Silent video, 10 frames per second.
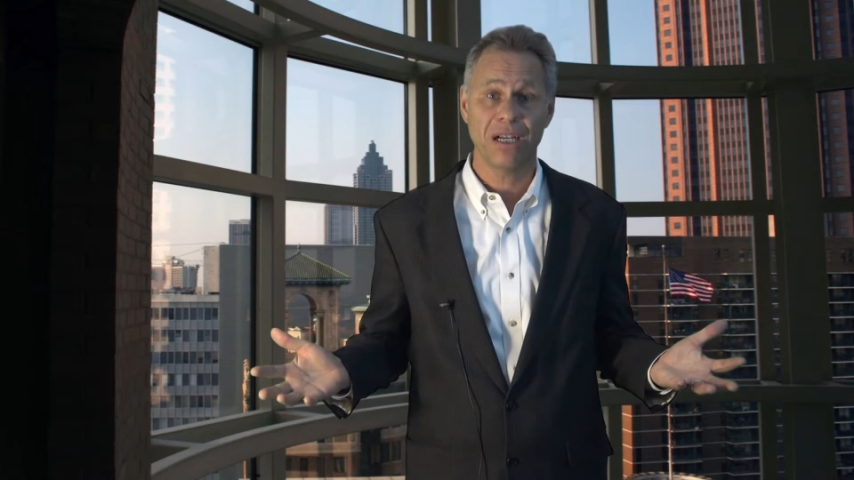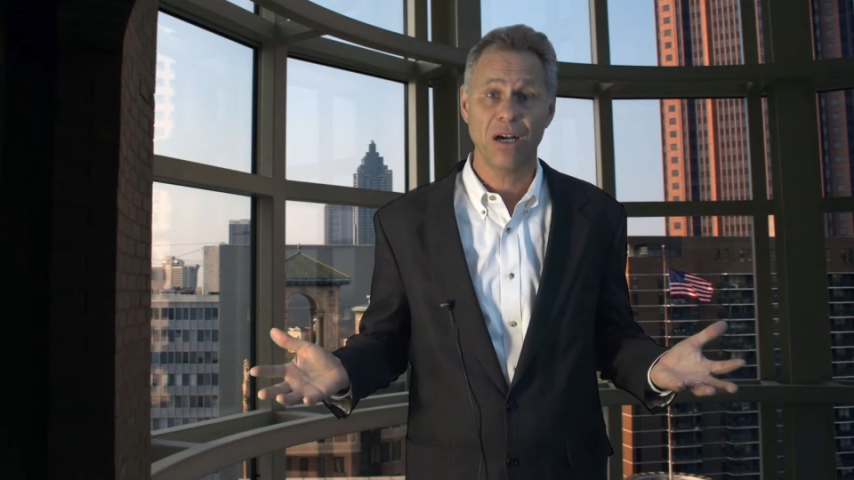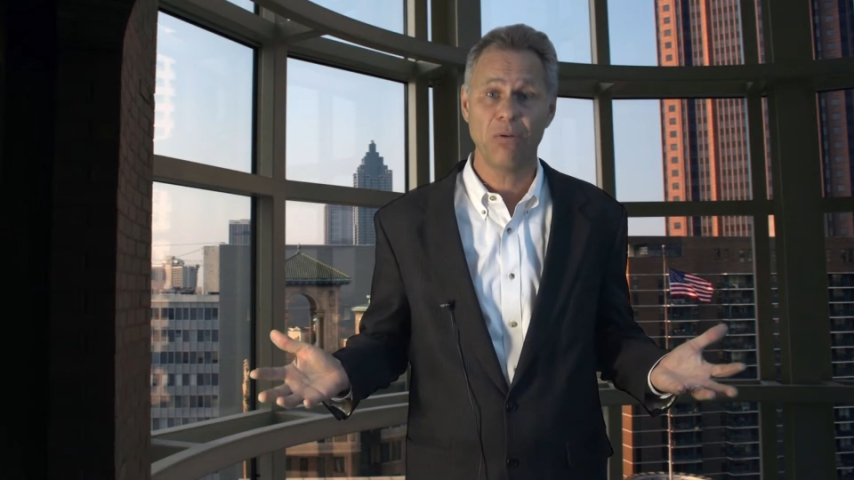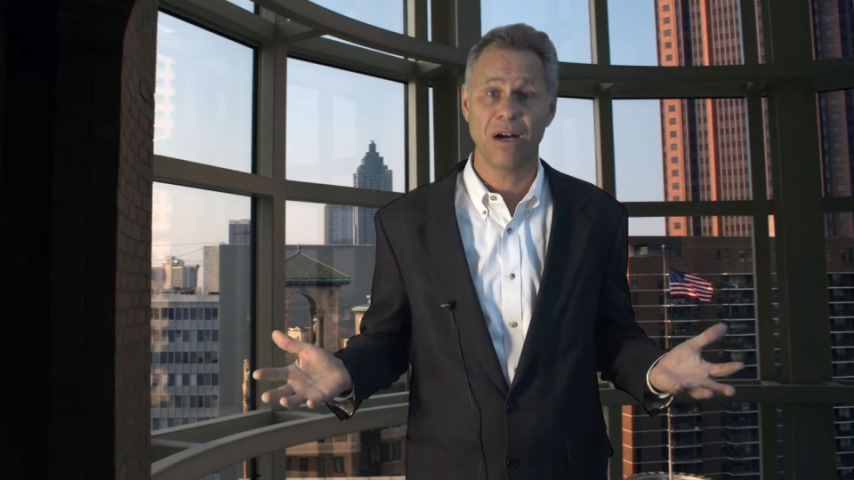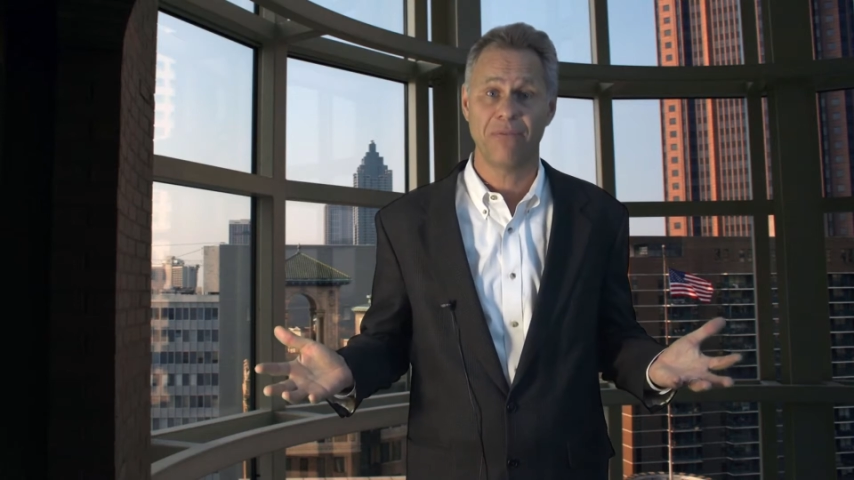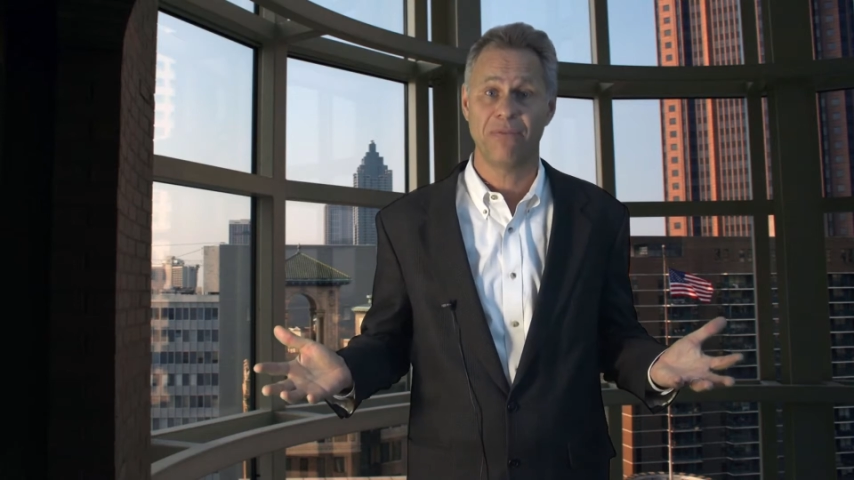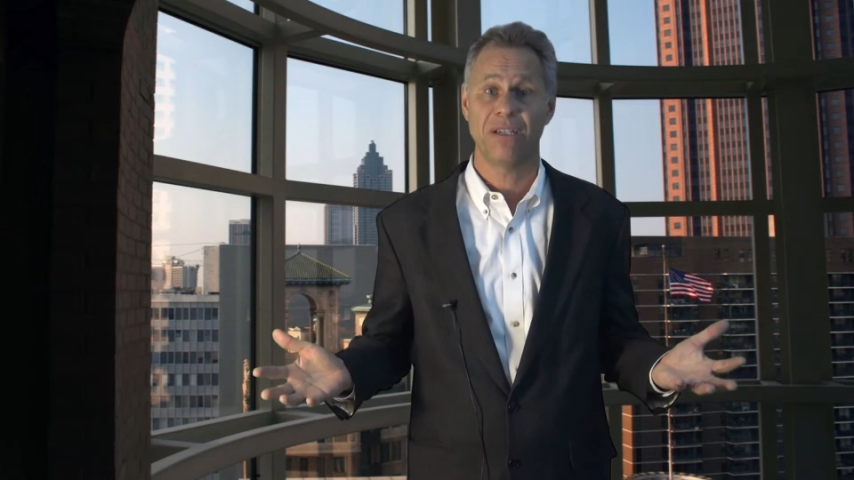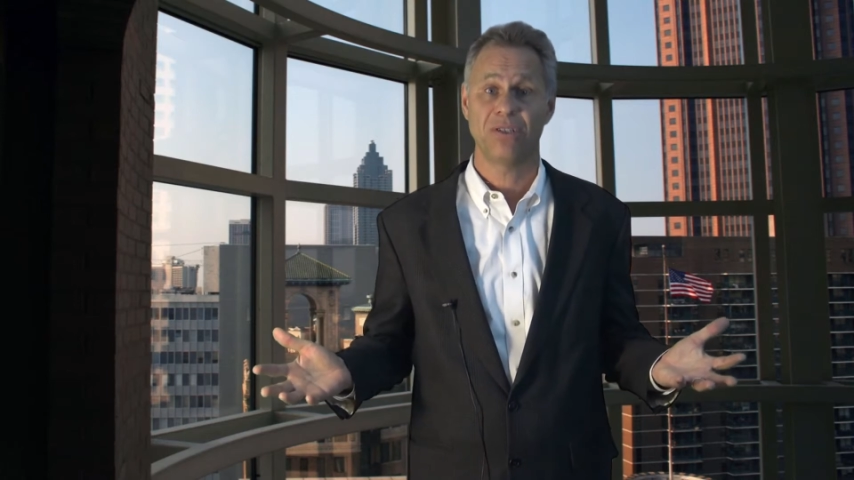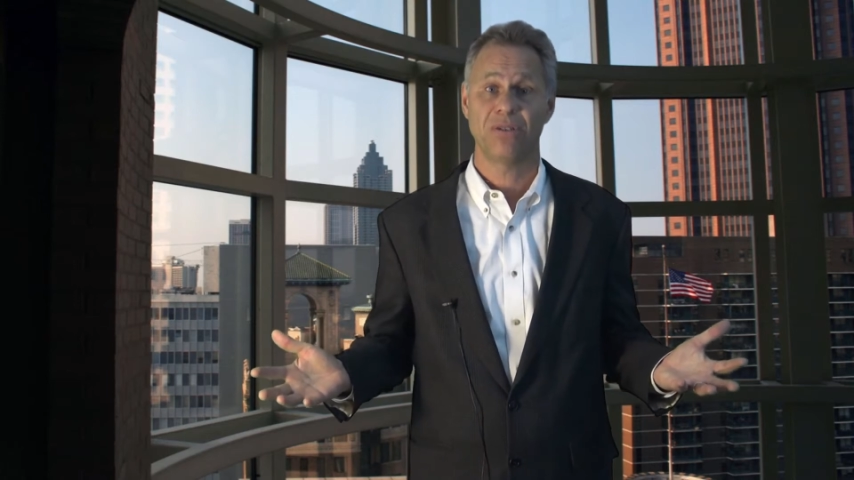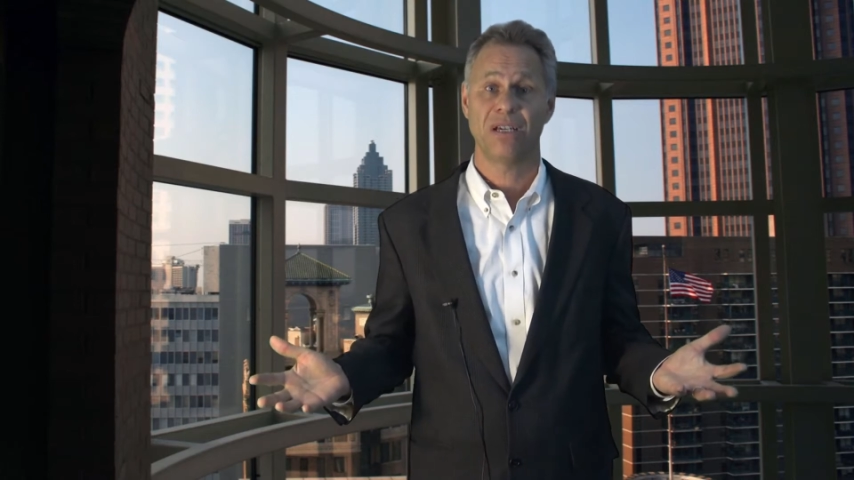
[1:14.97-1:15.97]
co-op
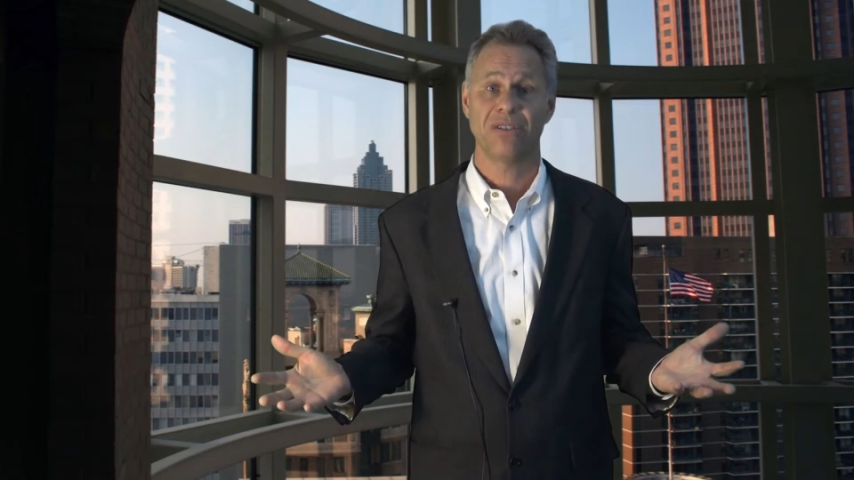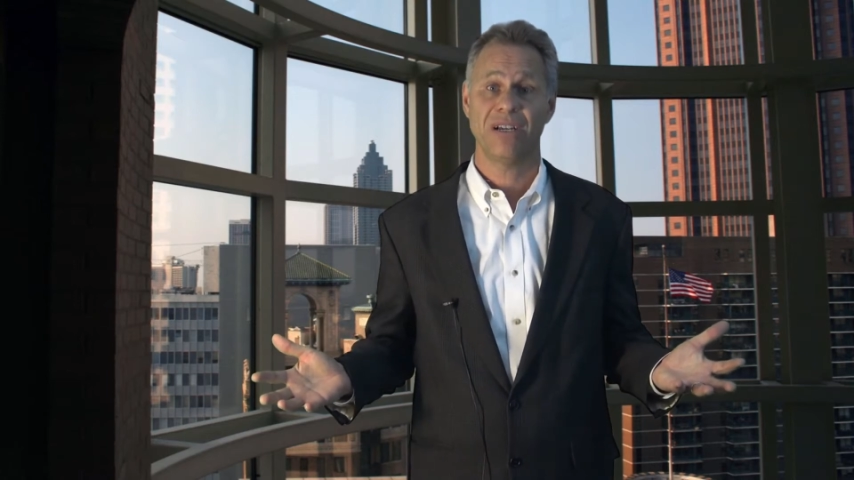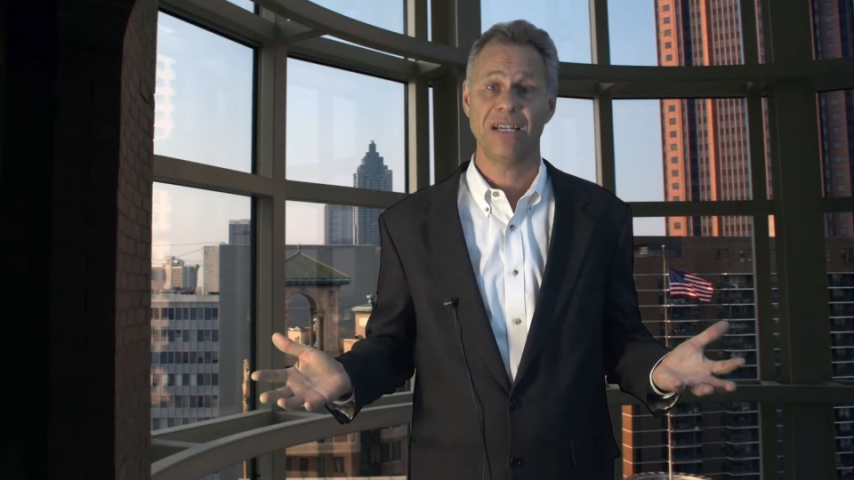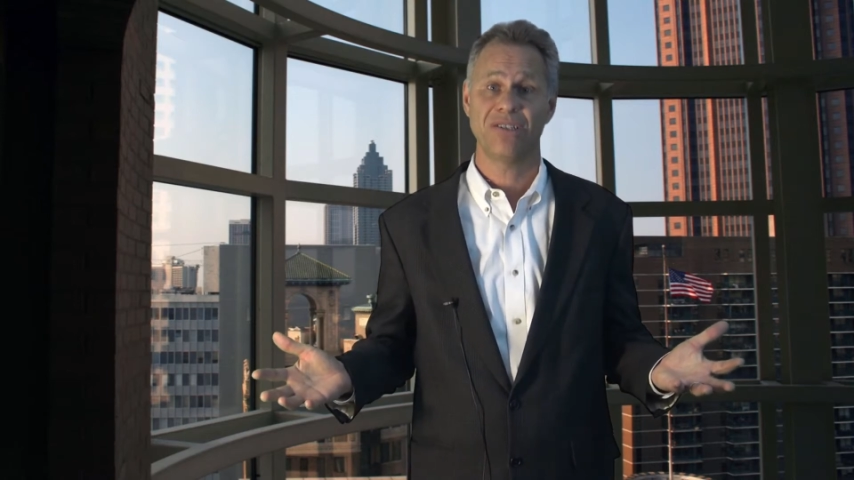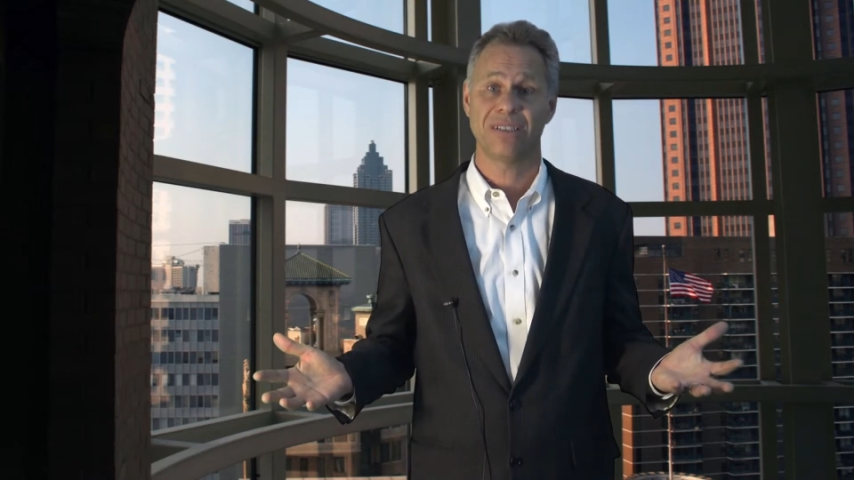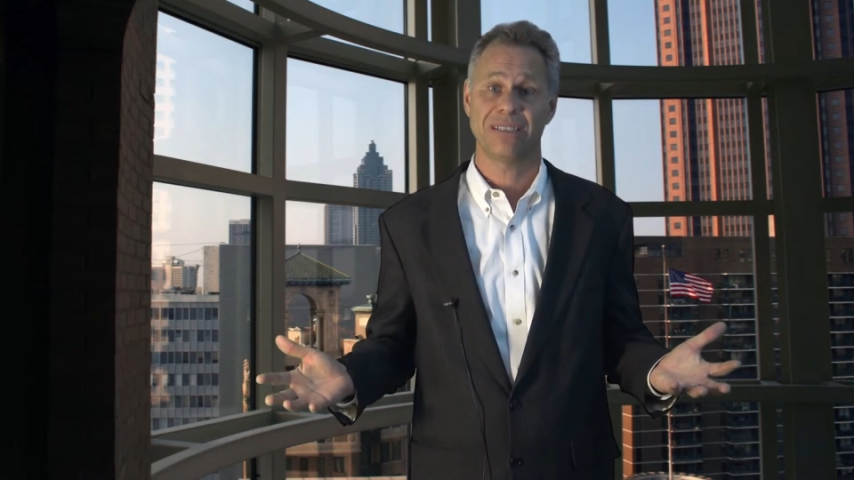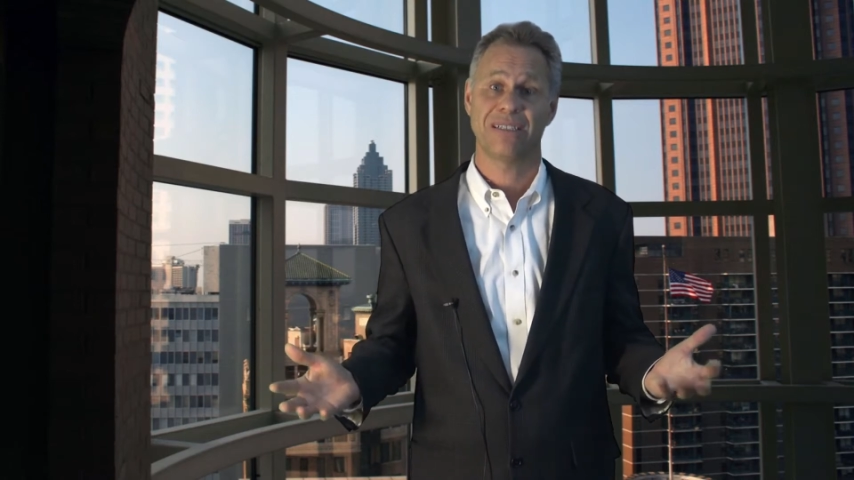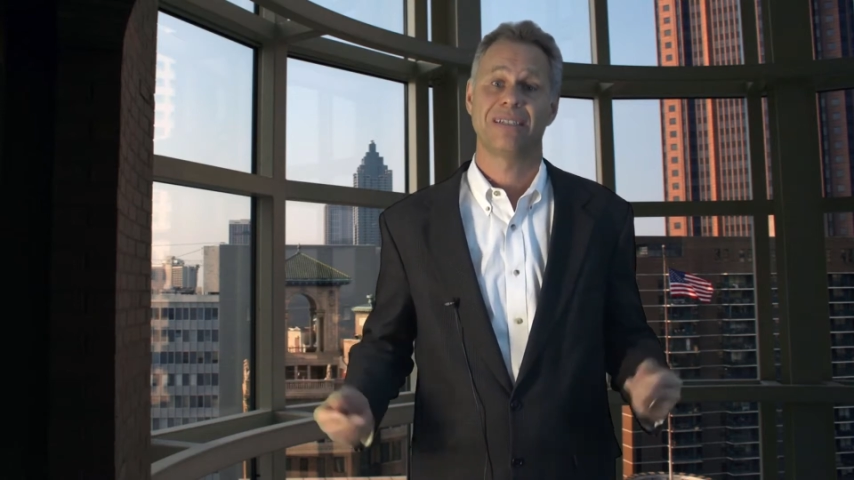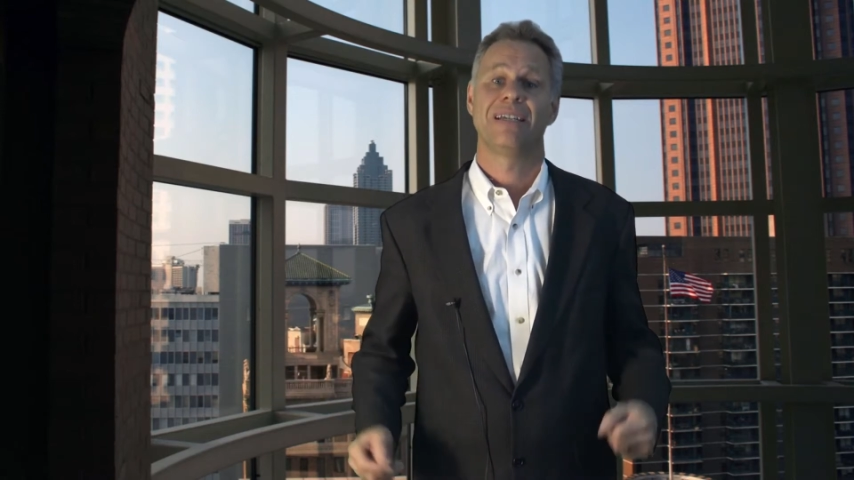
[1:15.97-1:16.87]
fee to another agent.